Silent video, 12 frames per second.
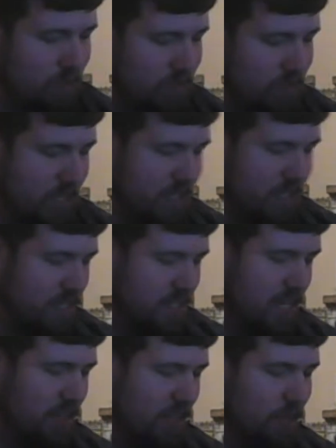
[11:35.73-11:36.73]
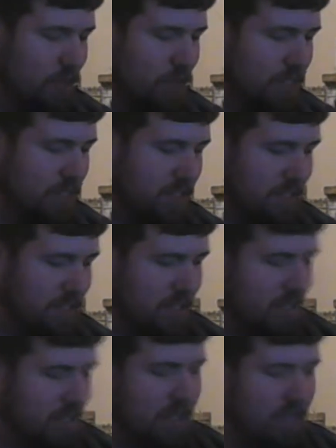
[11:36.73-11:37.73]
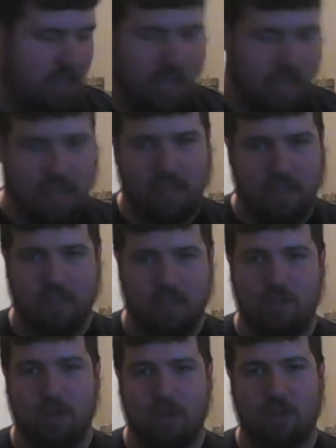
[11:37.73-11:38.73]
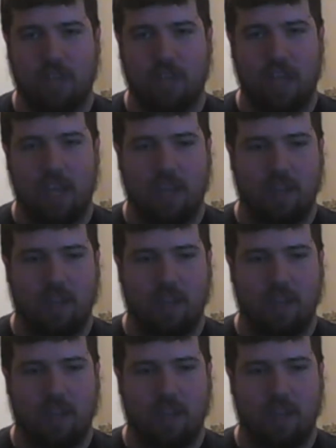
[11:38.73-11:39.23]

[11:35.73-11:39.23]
in St. Louis and took my